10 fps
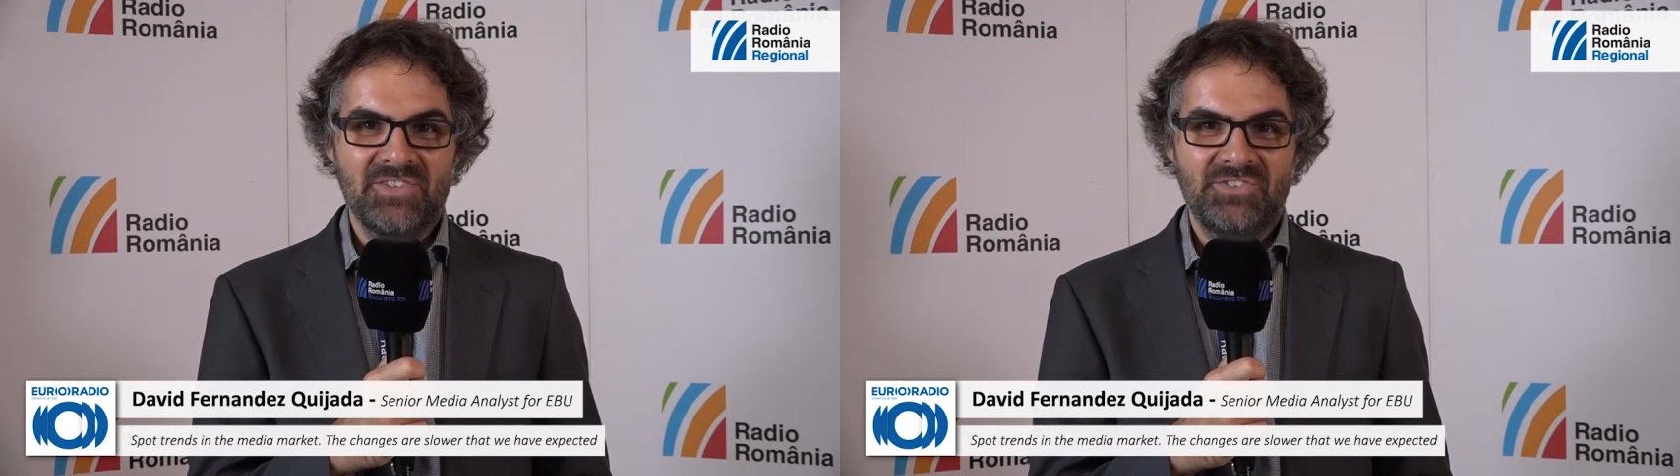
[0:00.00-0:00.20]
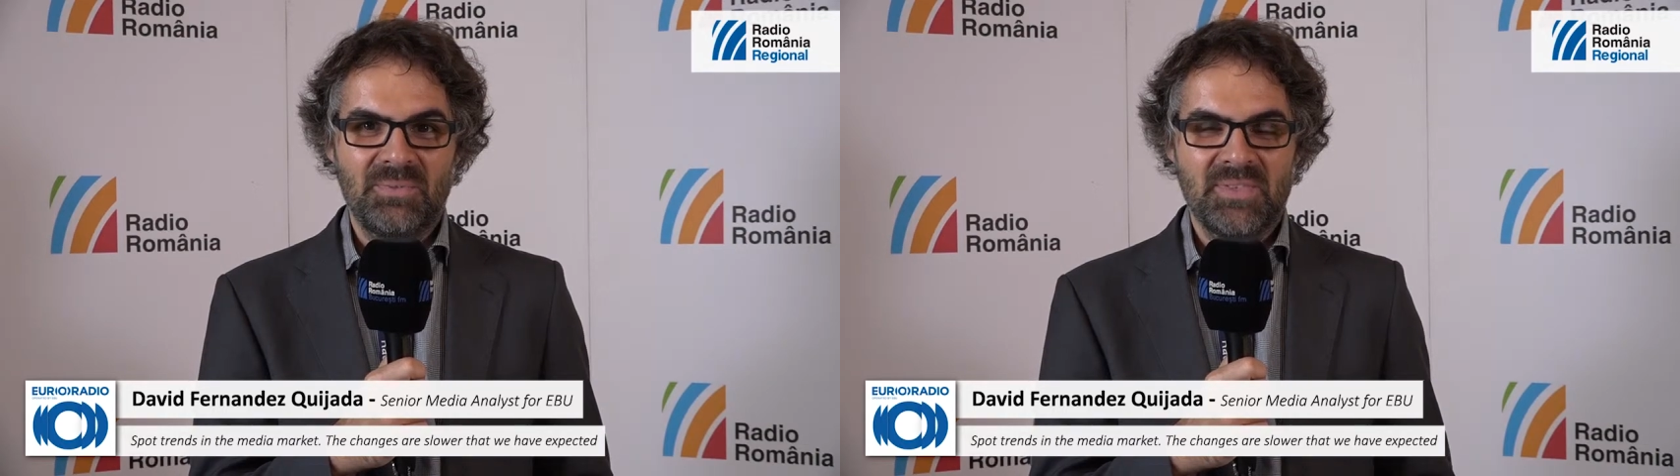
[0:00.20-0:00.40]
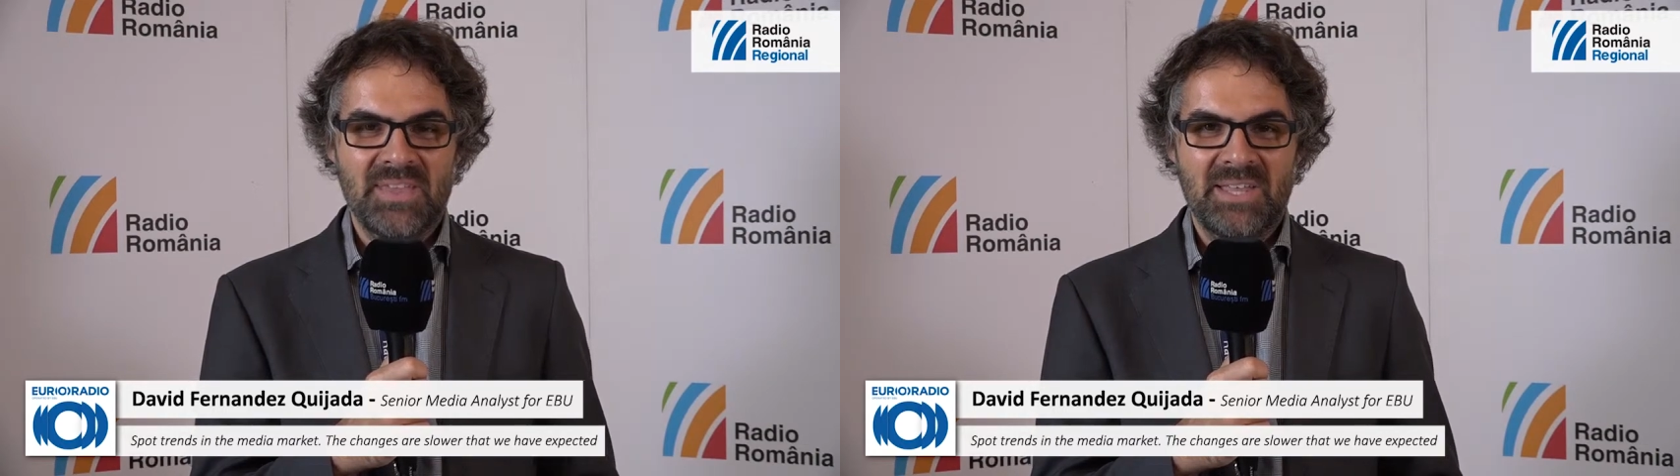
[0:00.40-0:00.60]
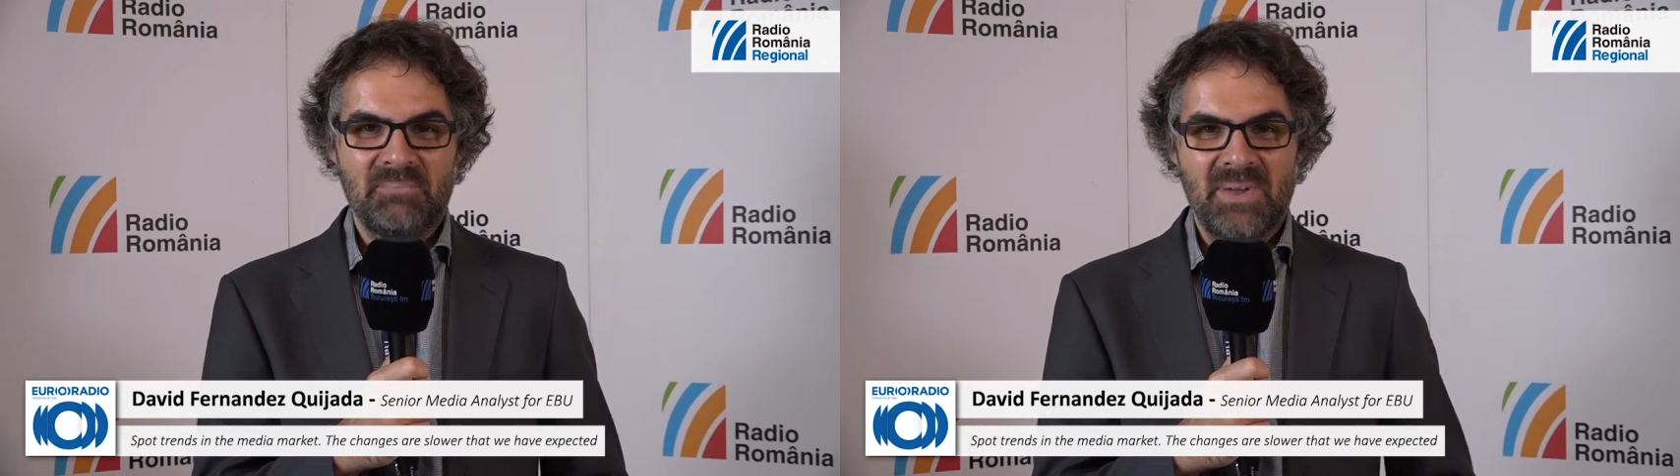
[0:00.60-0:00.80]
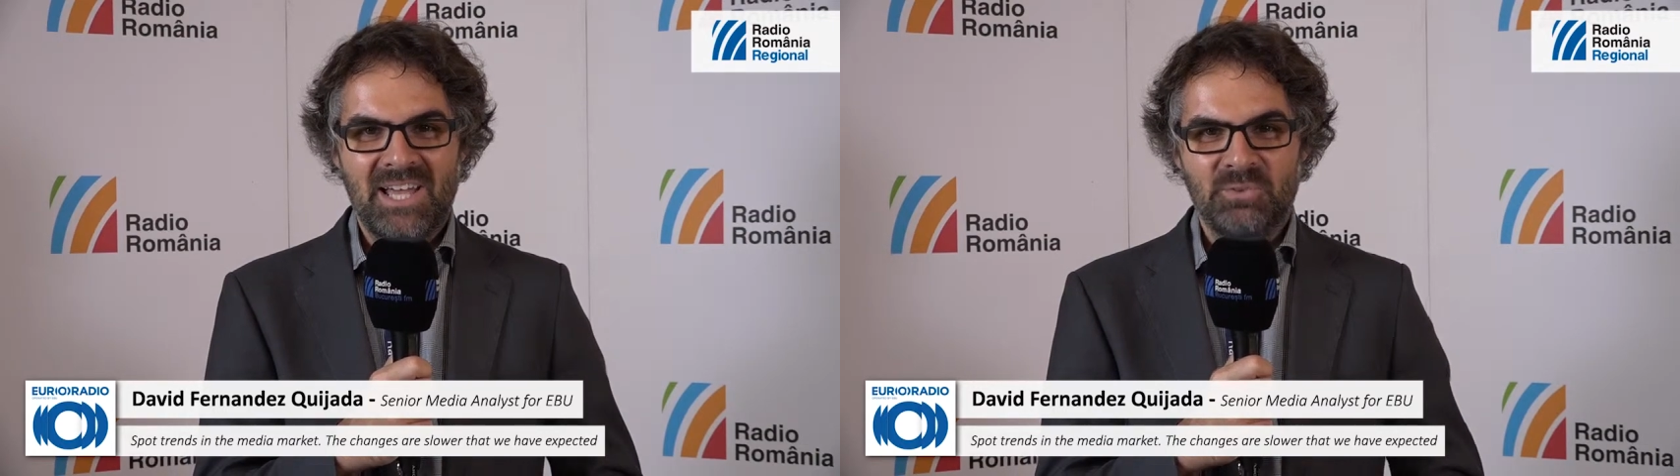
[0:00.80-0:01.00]
this is something
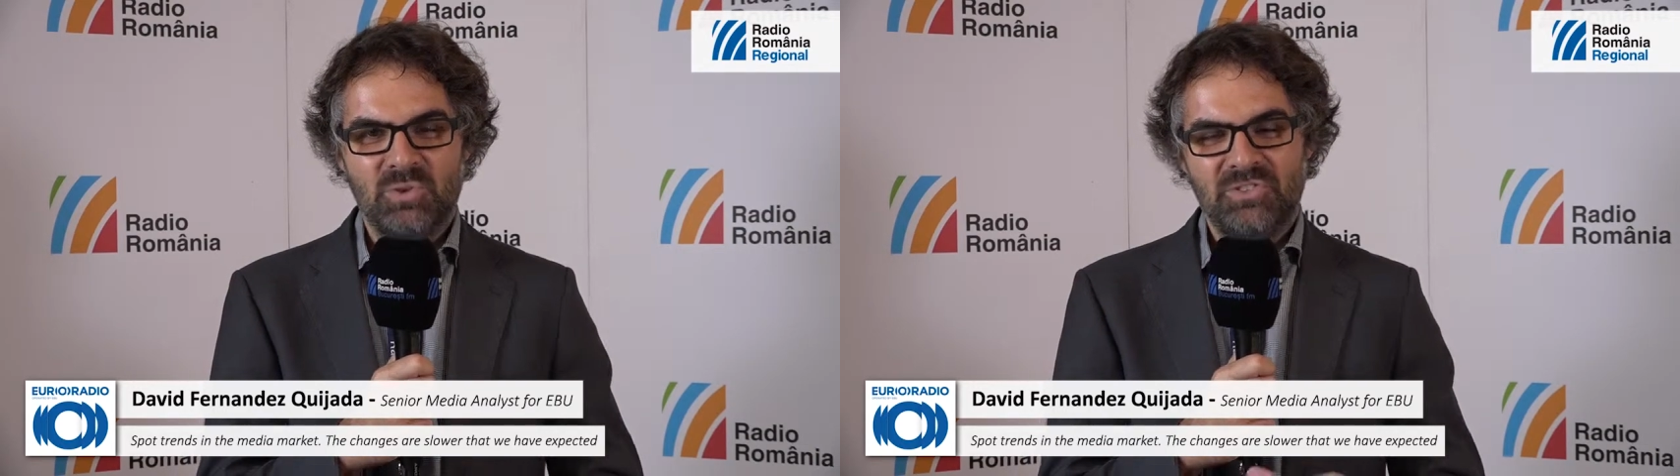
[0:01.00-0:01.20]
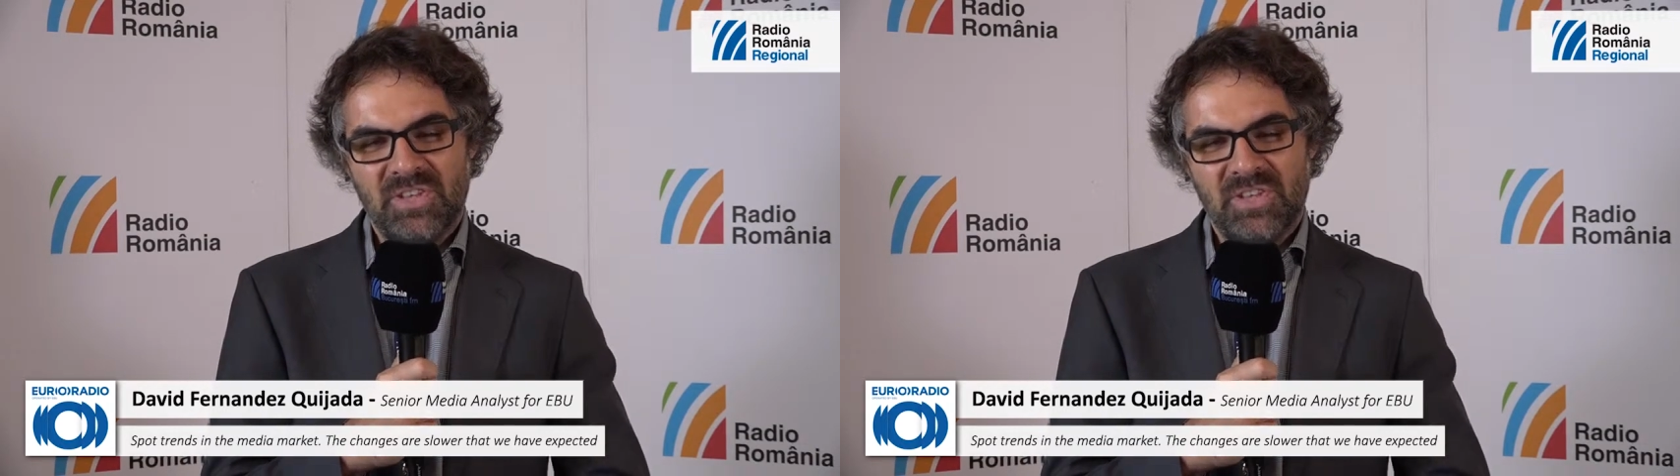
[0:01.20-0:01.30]
that perhaps we'll